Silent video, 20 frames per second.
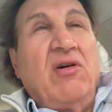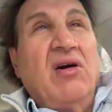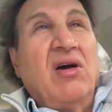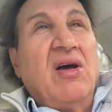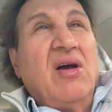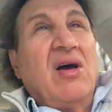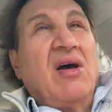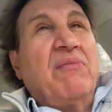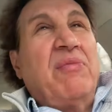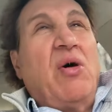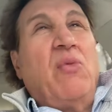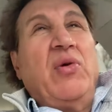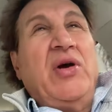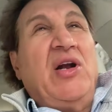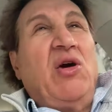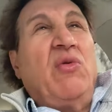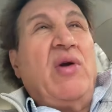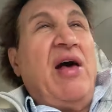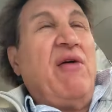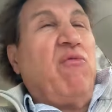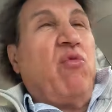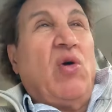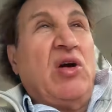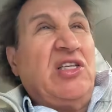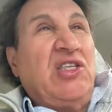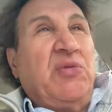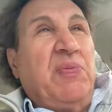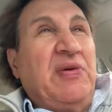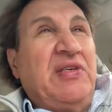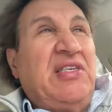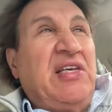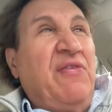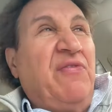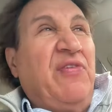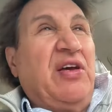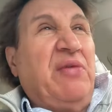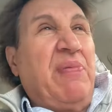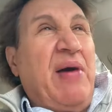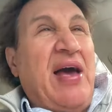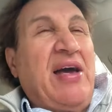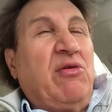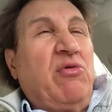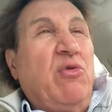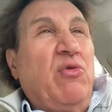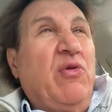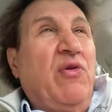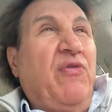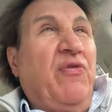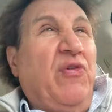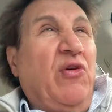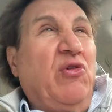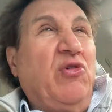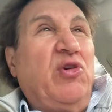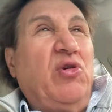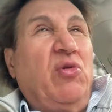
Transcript: but we don't have one specific bank we refer